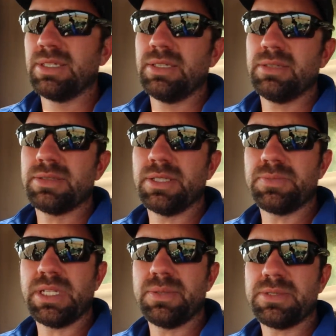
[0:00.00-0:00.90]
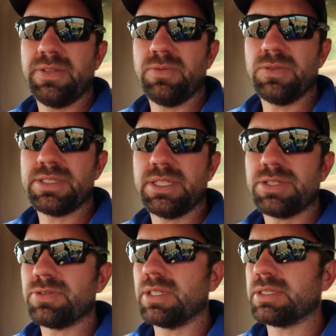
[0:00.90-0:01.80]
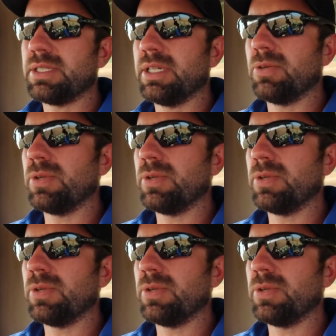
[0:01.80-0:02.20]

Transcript: Yeah, sometimes even with six tricks, you gotta